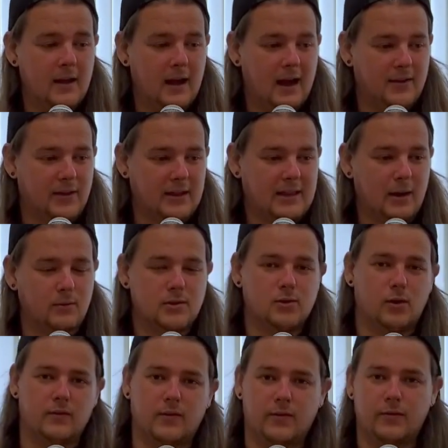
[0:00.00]
I think that was
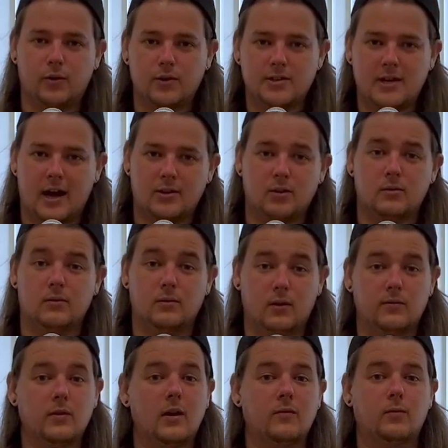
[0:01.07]
sort of a foreshadowing
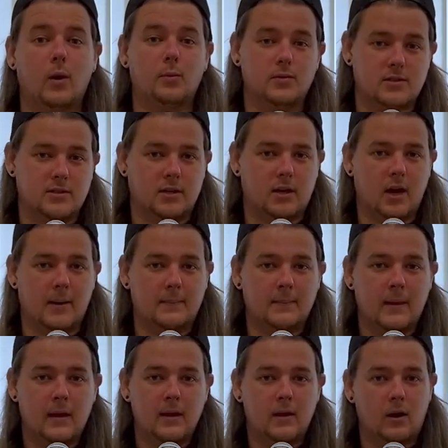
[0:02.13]
of what was to come
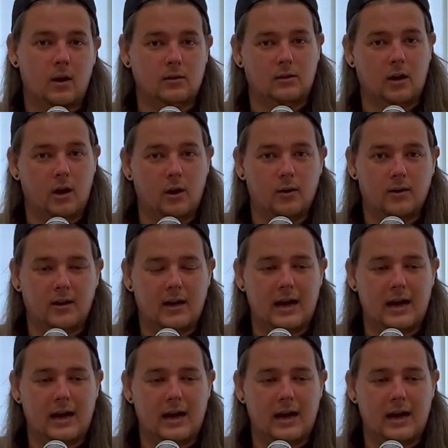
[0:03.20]
on Load.